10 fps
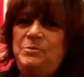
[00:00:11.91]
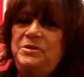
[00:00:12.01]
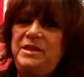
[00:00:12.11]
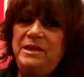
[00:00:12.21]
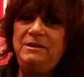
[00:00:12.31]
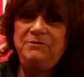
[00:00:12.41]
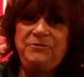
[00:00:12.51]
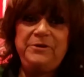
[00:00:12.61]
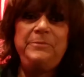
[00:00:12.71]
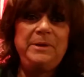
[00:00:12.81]
Well, thank you
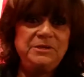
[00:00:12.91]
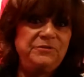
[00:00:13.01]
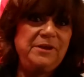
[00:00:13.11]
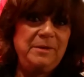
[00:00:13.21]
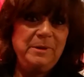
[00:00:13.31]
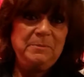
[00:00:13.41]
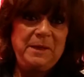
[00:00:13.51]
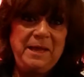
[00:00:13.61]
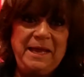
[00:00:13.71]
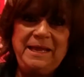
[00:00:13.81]
very much for coming
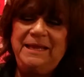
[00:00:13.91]
by.